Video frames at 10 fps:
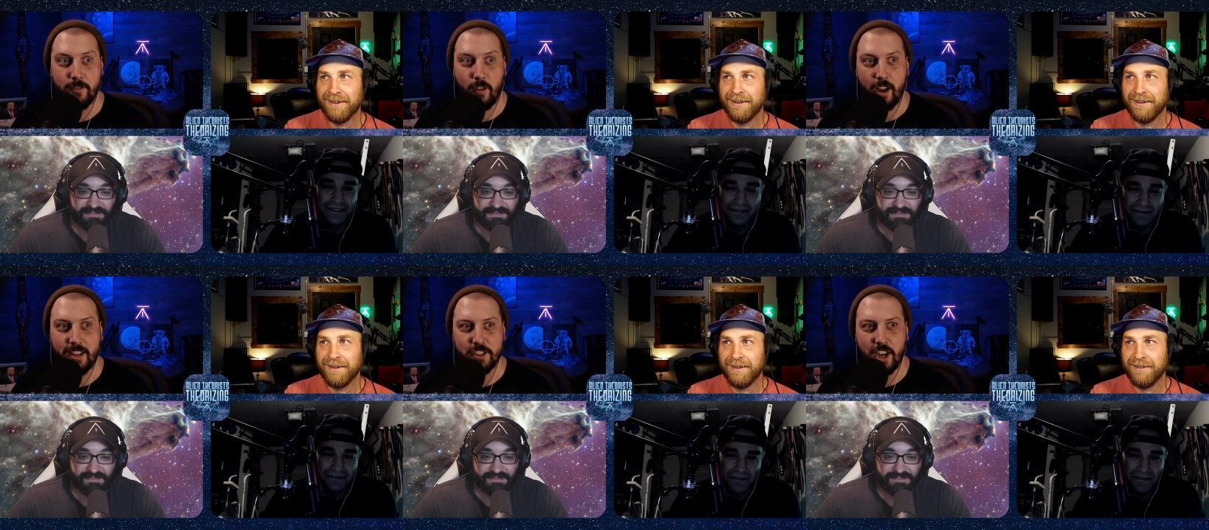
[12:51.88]
Speaker 1: all these
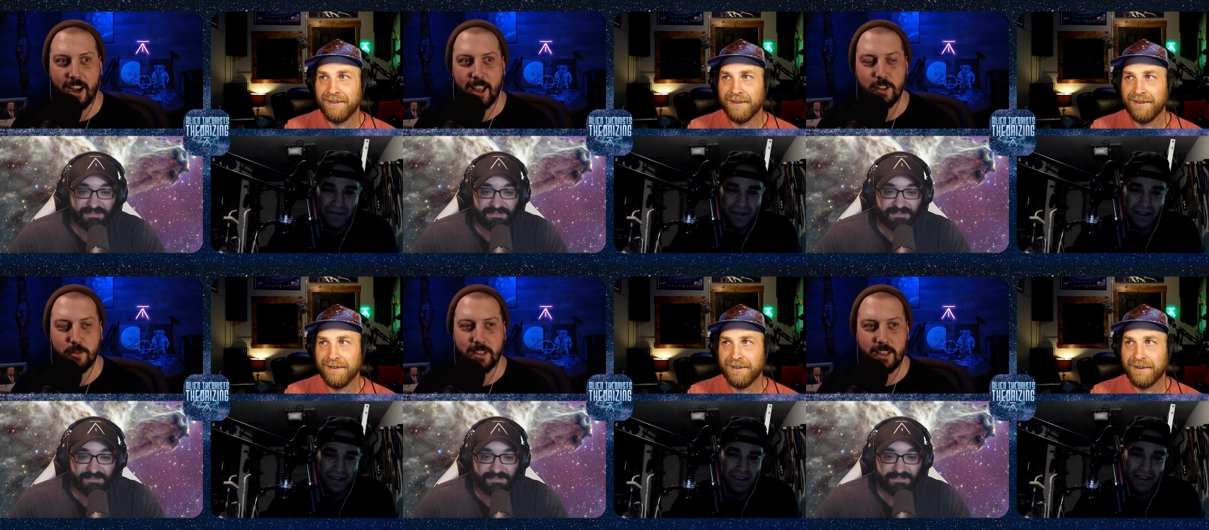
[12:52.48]
fucking
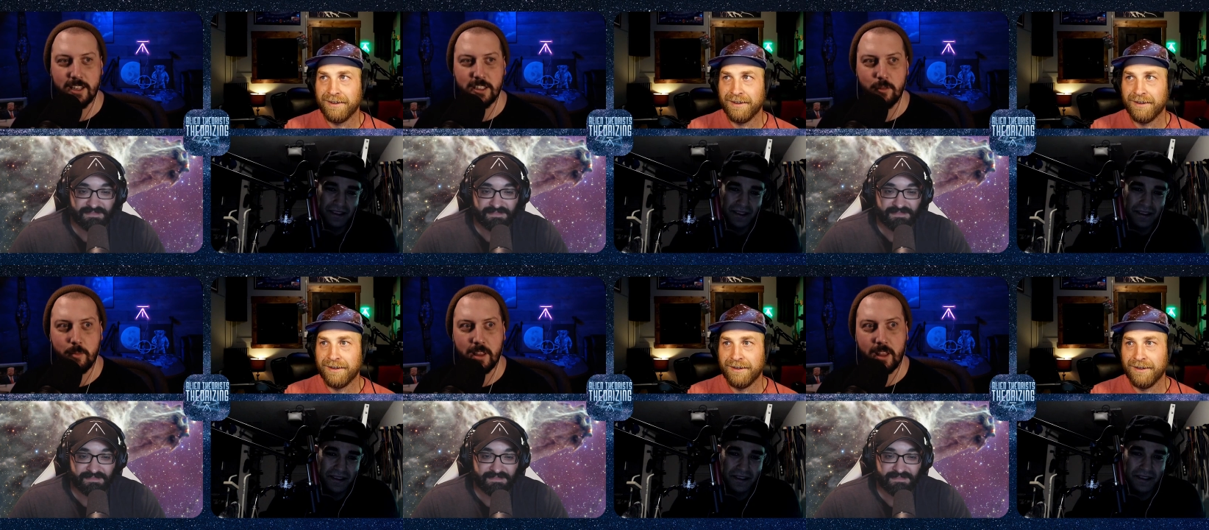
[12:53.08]
Jedi's with the
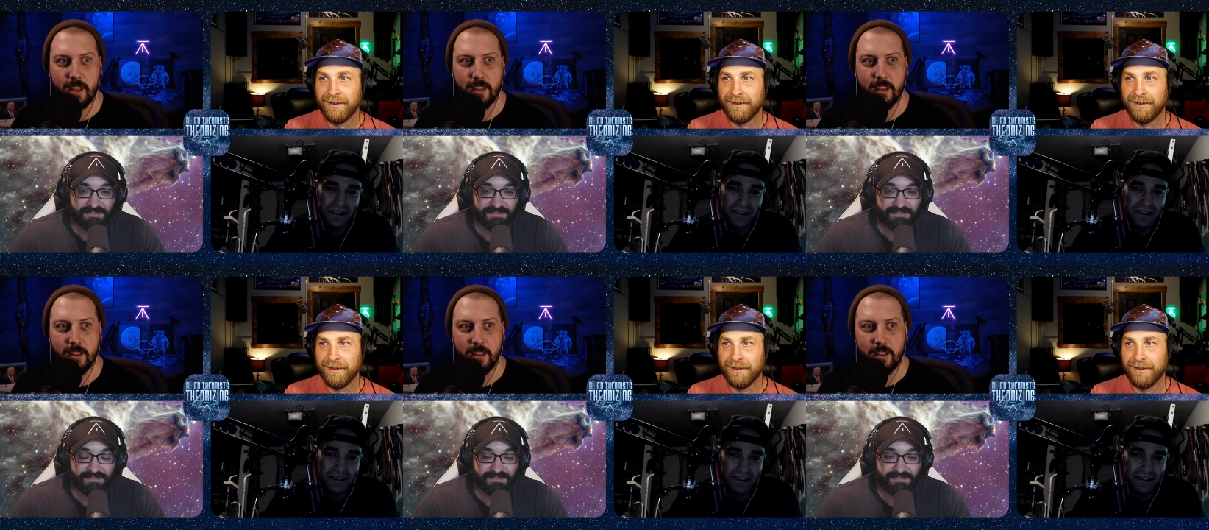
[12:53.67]
lightsaber and being
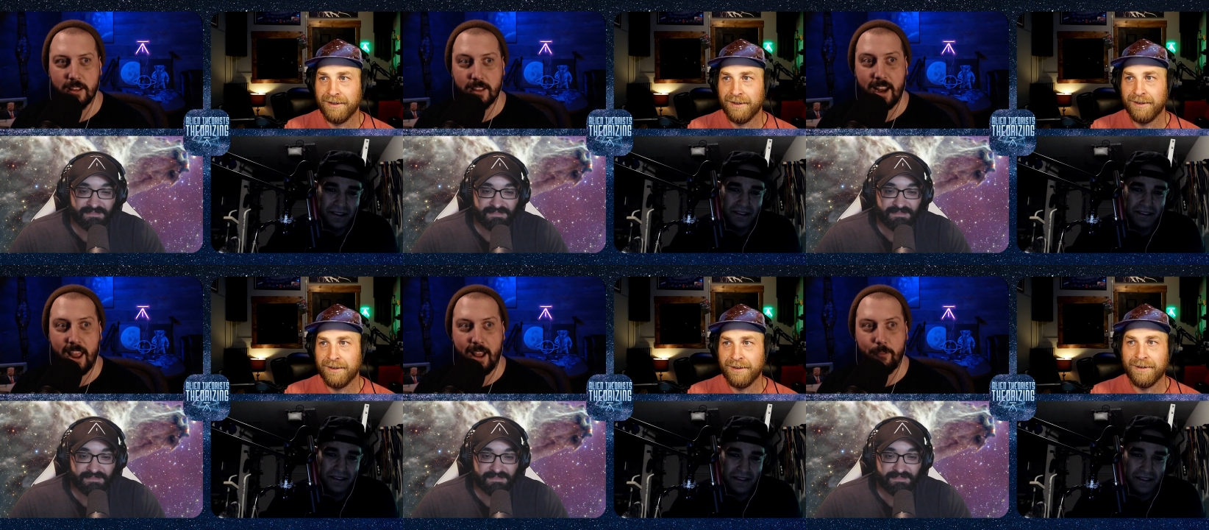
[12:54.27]
like,
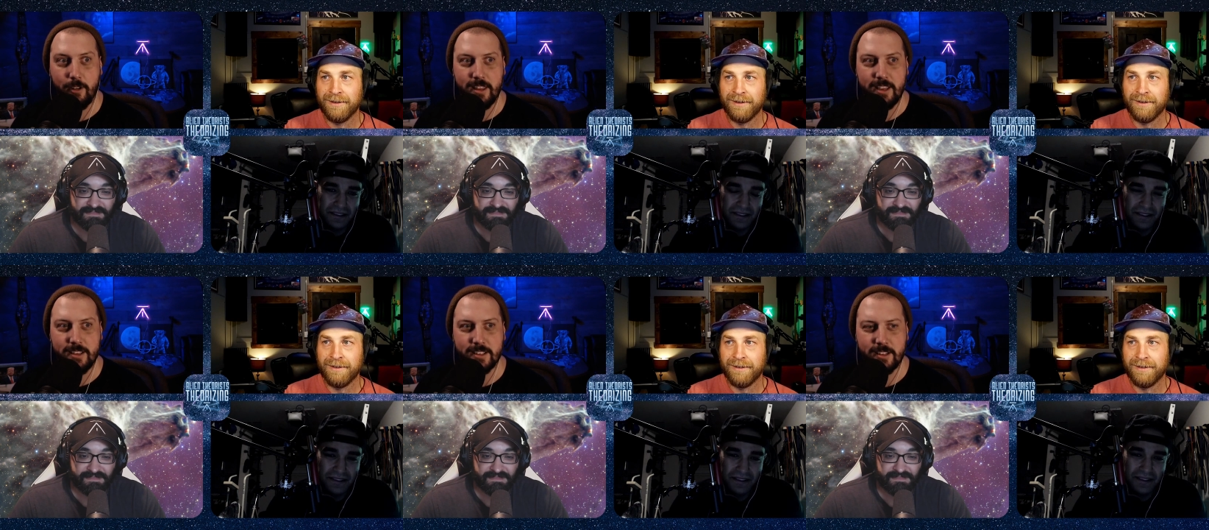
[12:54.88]
"Can I have one
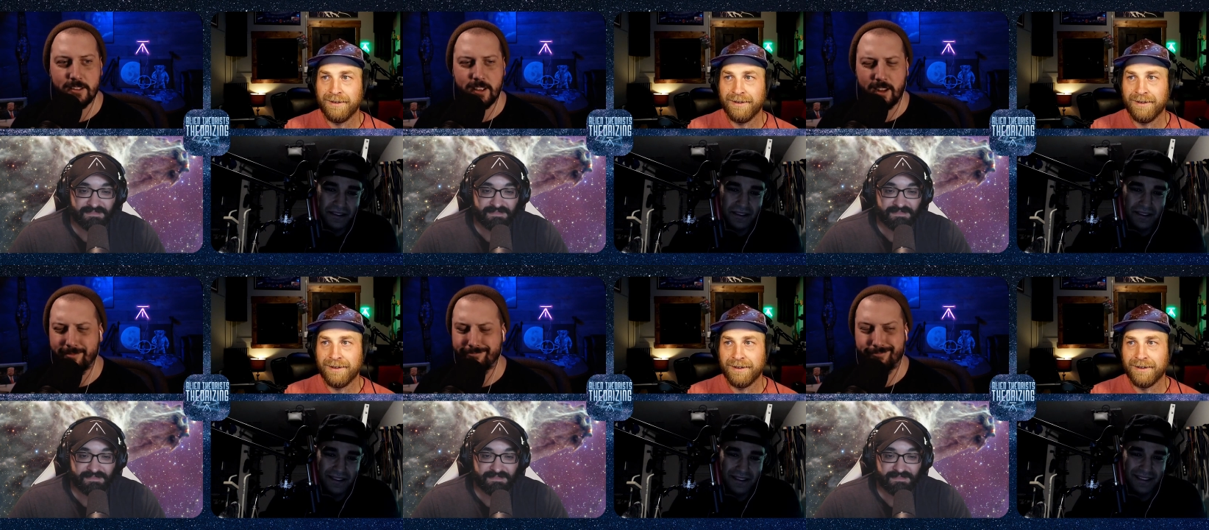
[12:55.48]
of these?" And he's
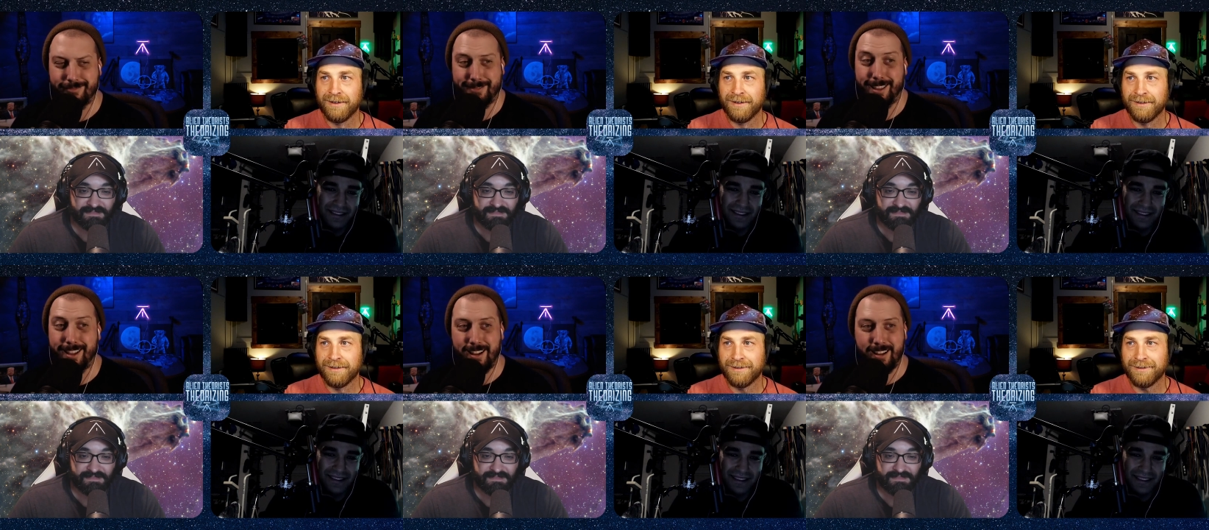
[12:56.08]
like,
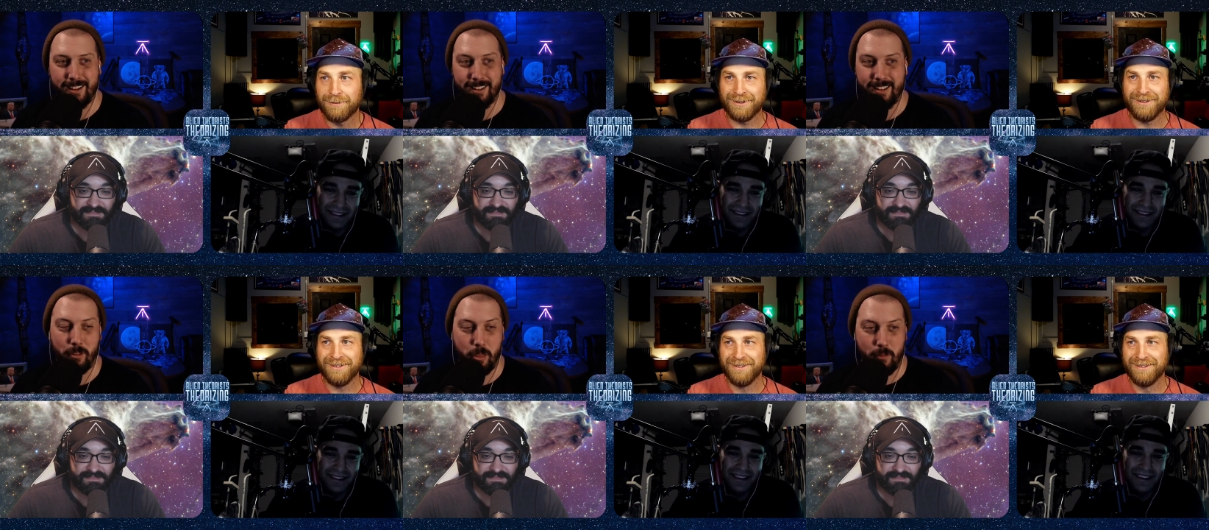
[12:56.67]
"Yeah."
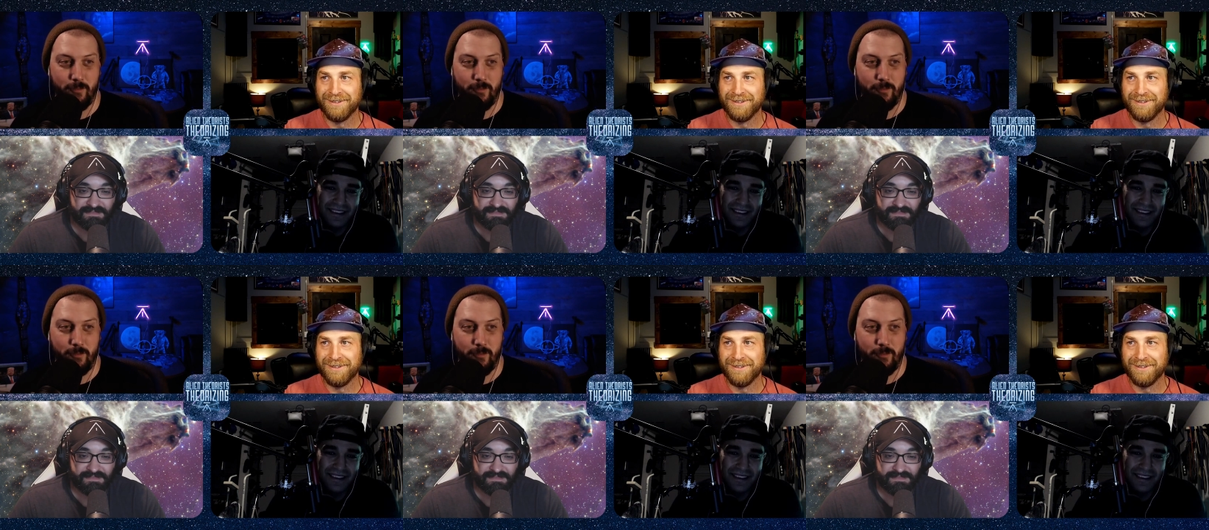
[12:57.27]
i like,